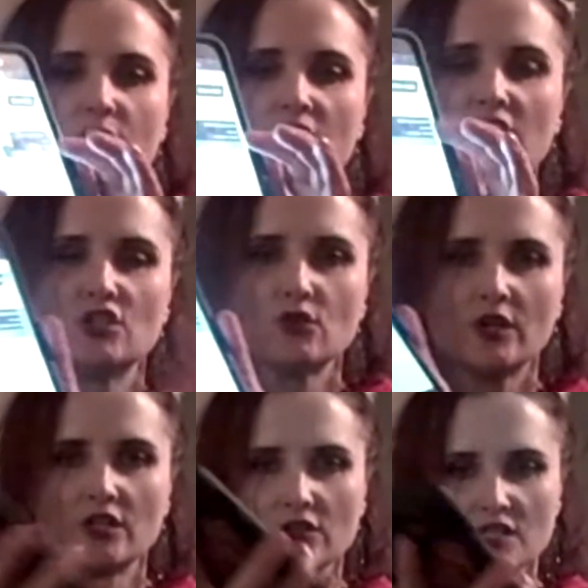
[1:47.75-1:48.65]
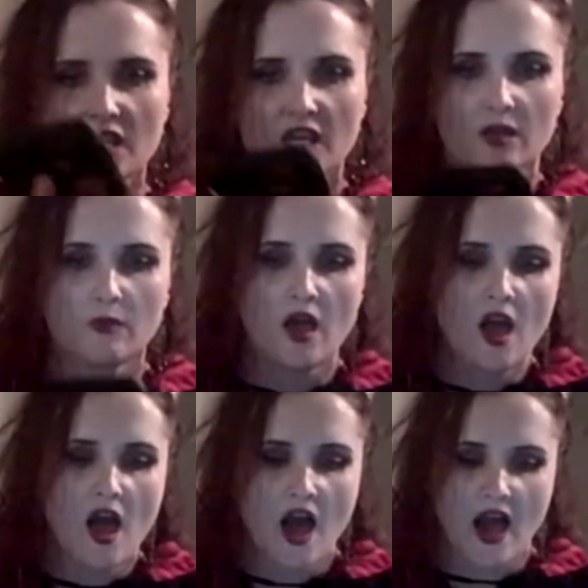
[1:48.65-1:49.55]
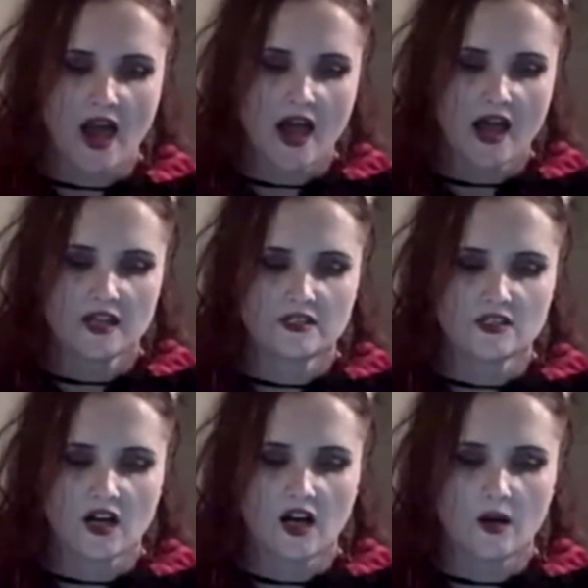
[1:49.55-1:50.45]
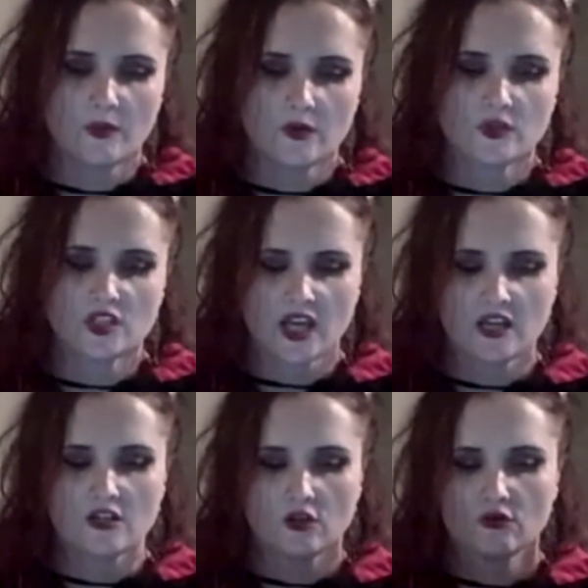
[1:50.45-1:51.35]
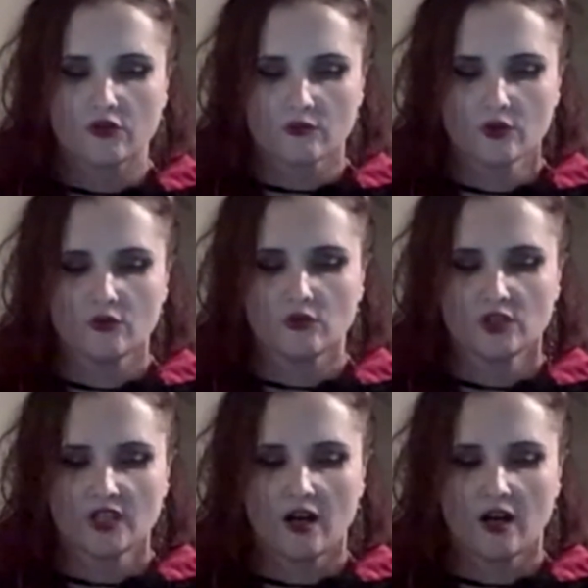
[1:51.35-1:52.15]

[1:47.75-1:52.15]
You would hit join your team, and it would take you through